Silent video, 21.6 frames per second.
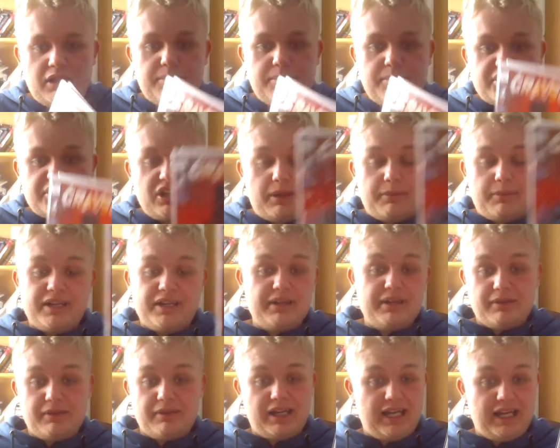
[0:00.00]
But yeah, but
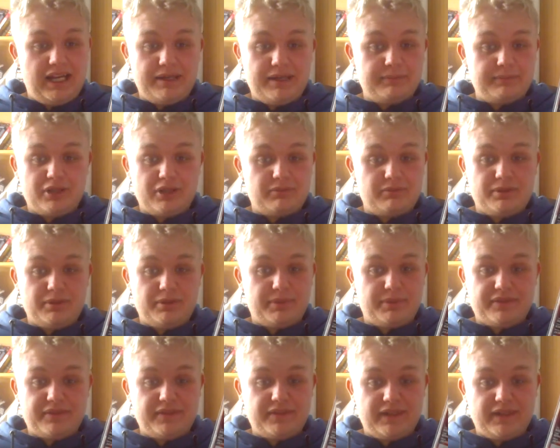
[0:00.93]
anyway, I'm not a really
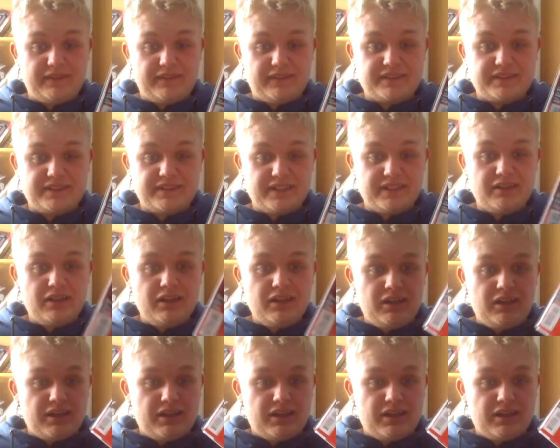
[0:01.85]
big fan of this thing.